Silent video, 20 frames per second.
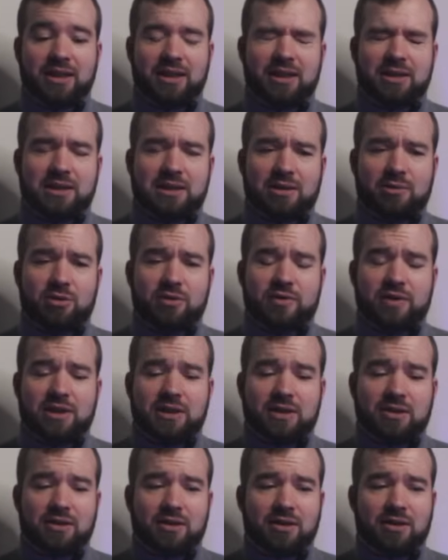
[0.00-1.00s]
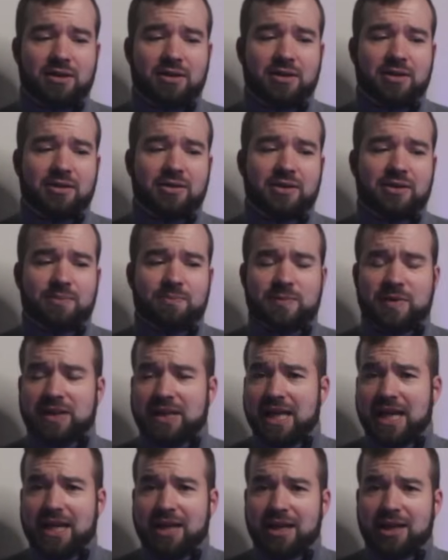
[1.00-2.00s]
And some of us are
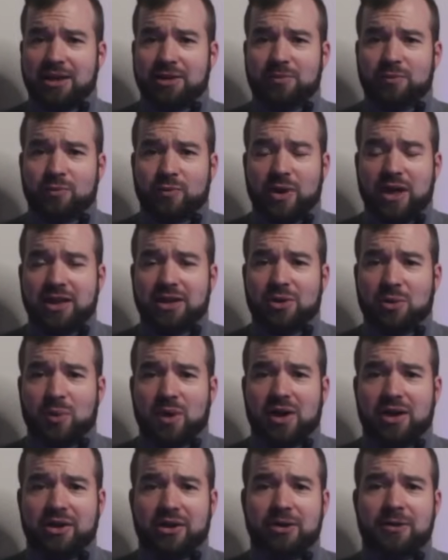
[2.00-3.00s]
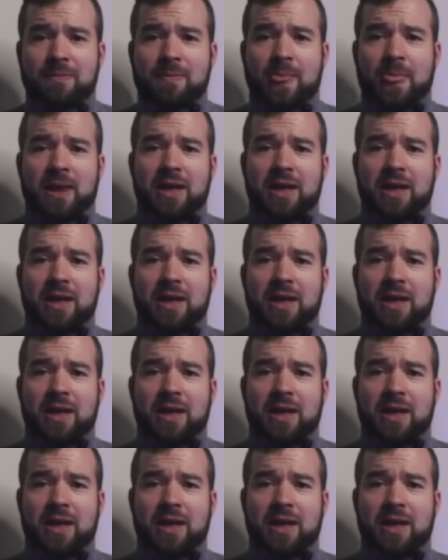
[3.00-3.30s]
standing right in the water,